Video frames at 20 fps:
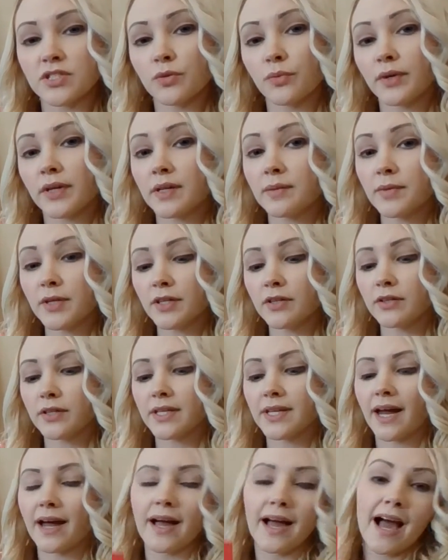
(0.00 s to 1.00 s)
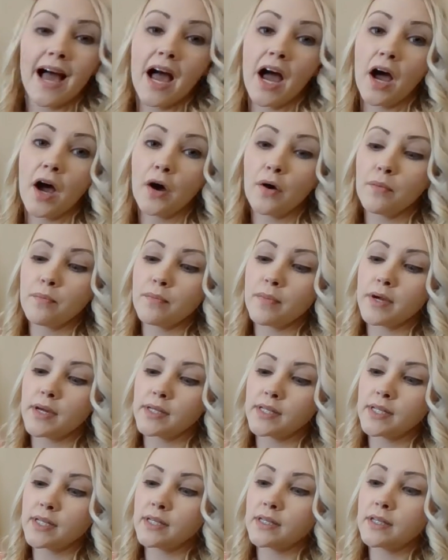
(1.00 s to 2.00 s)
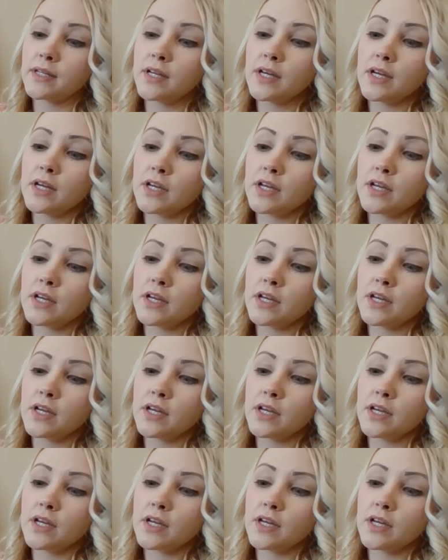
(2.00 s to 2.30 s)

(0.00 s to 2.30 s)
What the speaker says: So we're going to be looking at how many